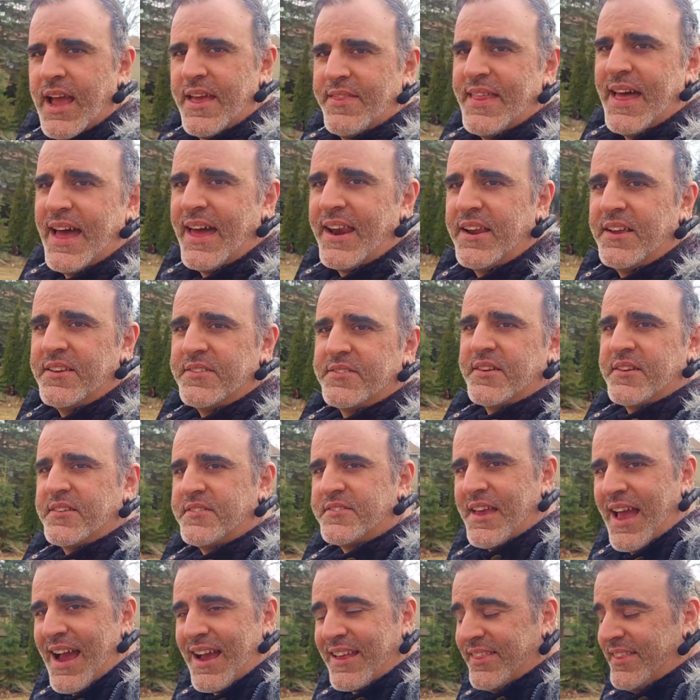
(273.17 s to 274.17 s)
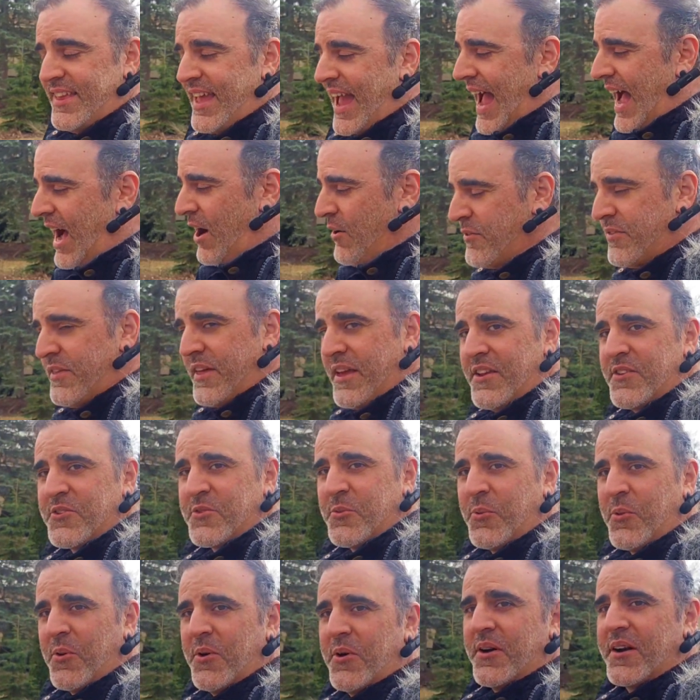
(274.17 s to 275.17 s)
And that is exactly how things
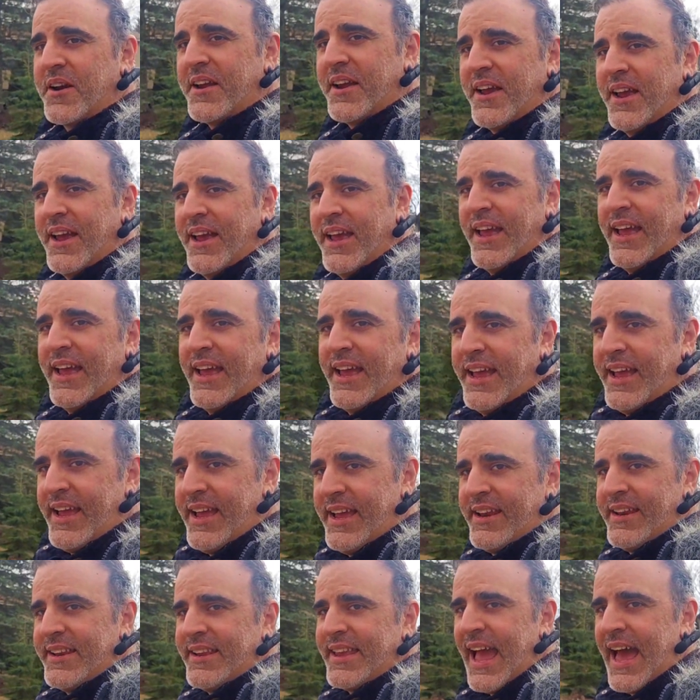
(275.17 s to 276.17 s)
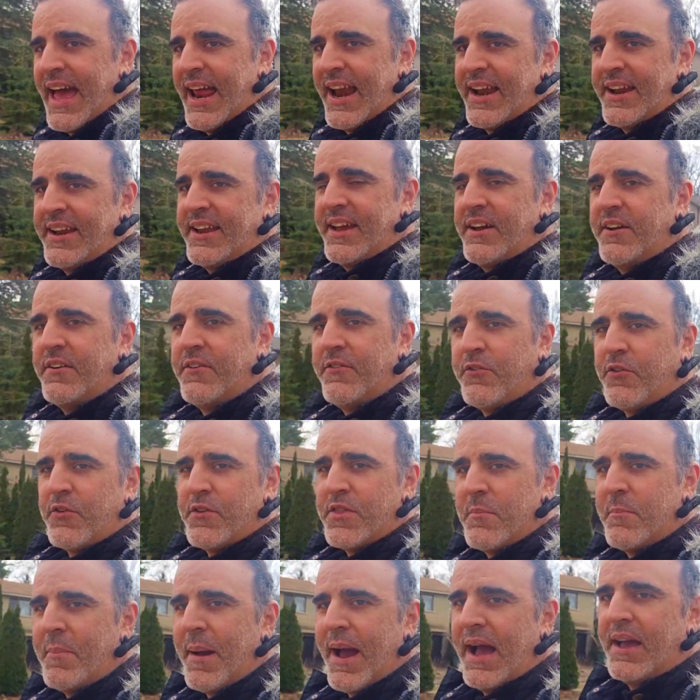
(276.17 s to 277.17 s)
work in Canada for
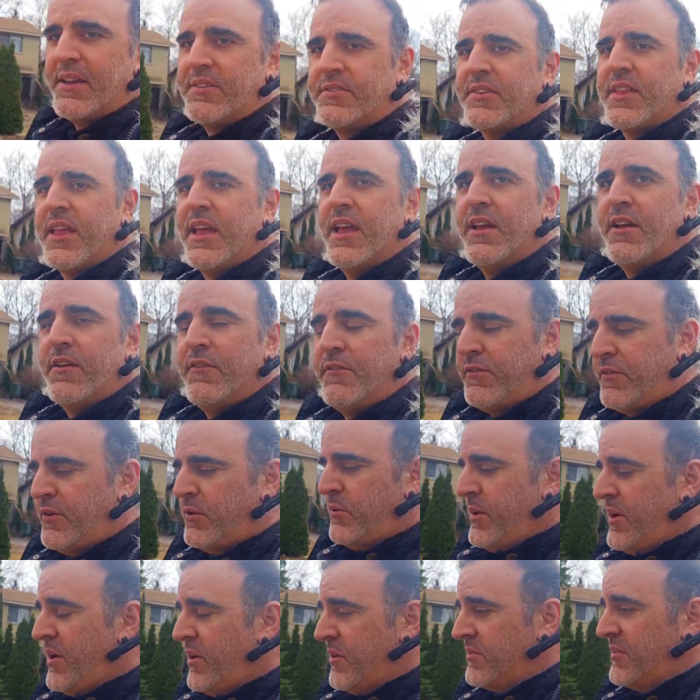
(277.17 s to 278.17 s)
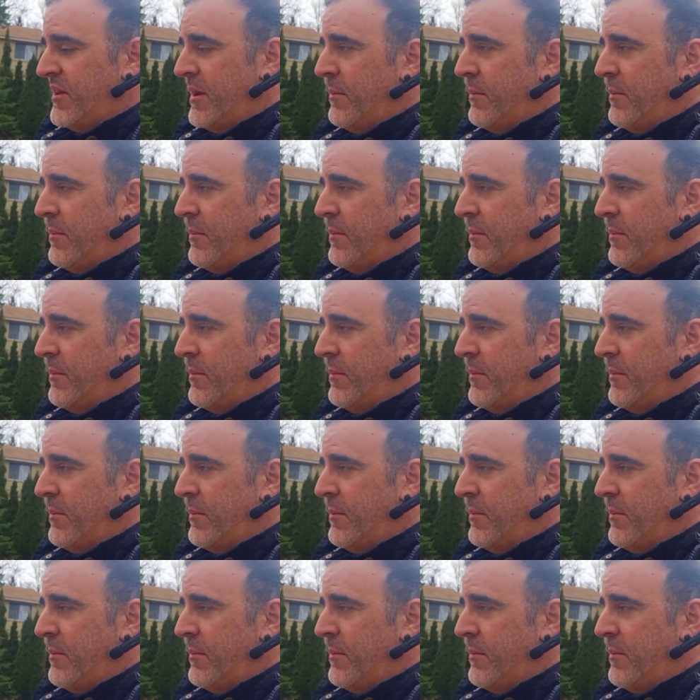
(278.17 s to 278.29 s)
the past few years.